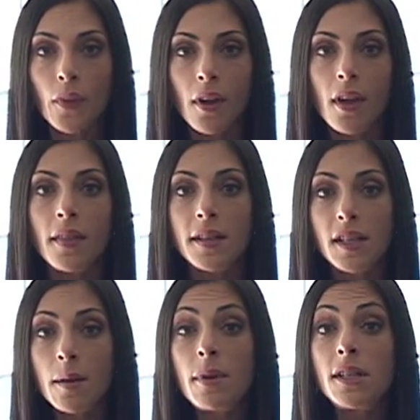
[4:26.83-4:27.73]
This
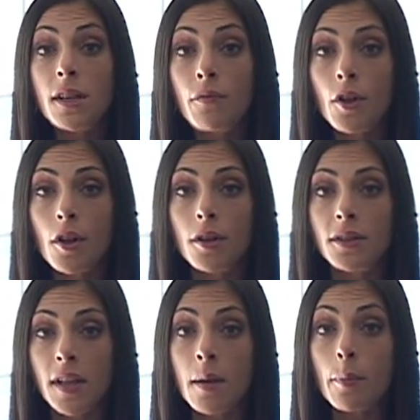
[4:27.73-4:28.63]
can be difficult
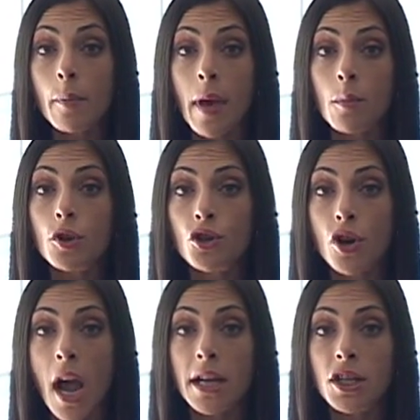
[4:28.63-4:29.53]
to implement with
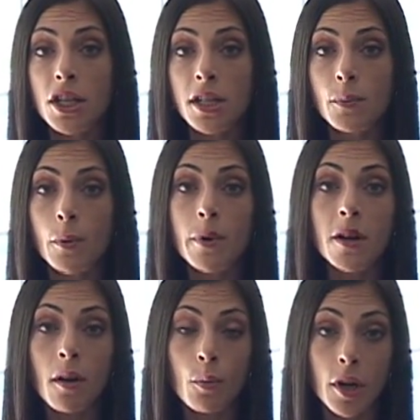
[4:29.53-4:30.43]
strategies where
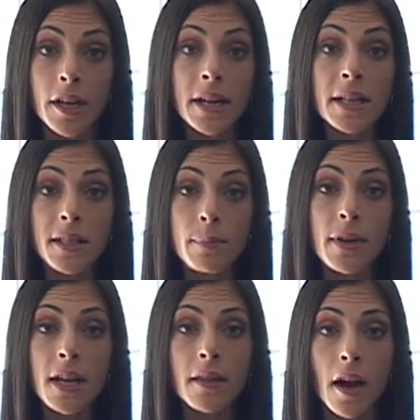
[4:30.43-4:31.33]
we're needed to
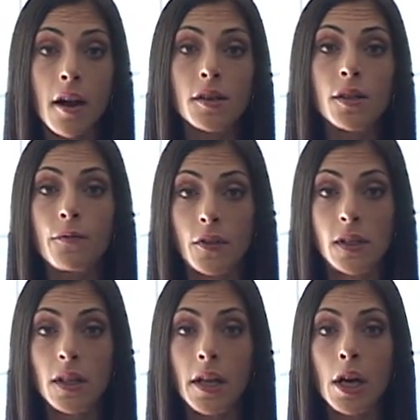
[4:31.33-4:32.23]
be there to
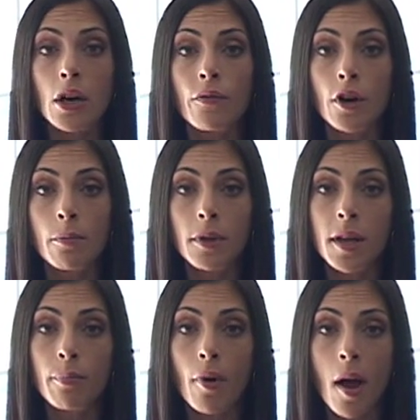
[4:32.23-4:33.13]
physically or
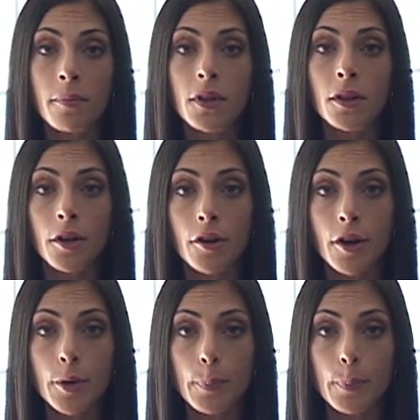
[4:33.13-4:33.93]
verbally prompt the learner.